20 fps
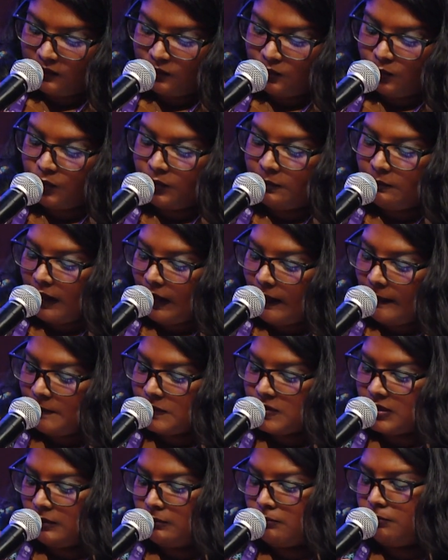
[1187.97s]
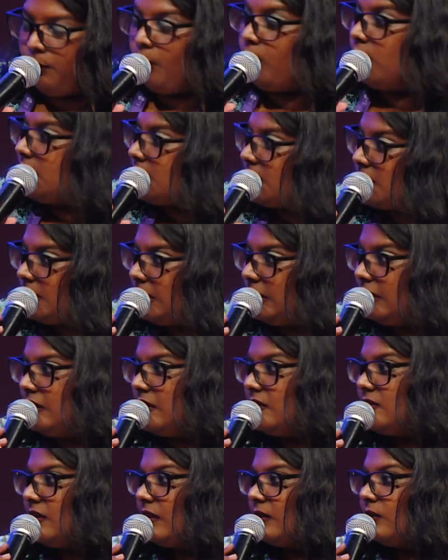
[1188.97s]
roadmaps and
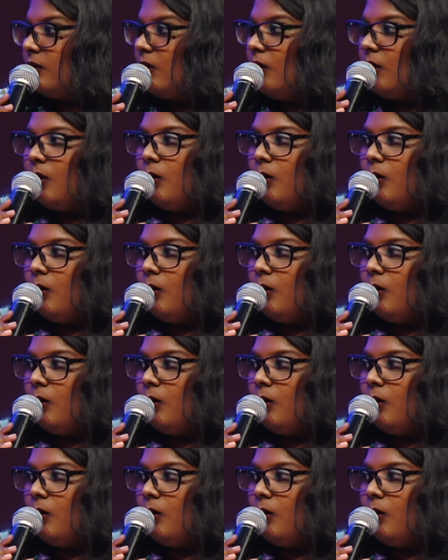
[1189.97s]
policies and